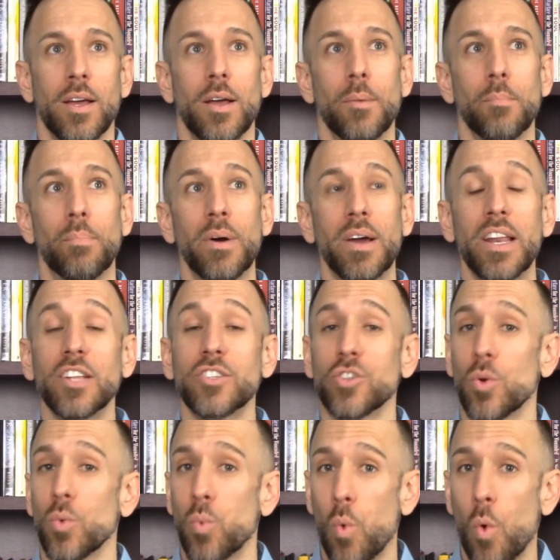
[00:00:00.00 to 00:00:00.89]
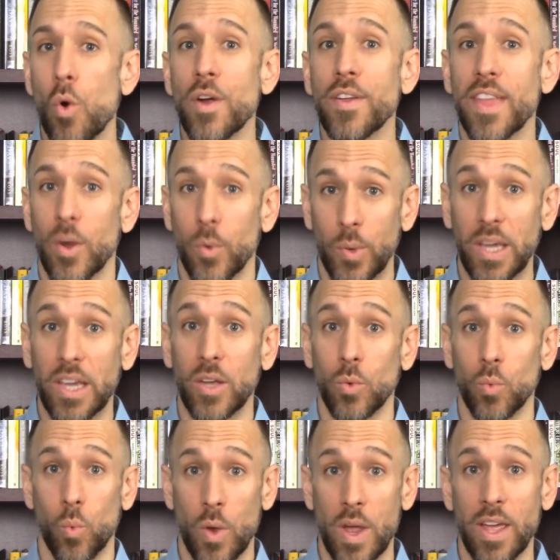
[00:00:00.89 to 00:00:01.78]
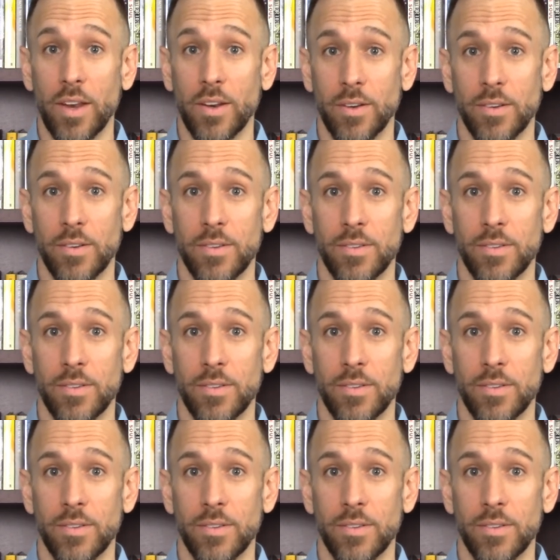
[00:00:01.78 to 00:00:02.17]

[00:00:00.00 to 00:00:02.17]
But it's a war that we can win.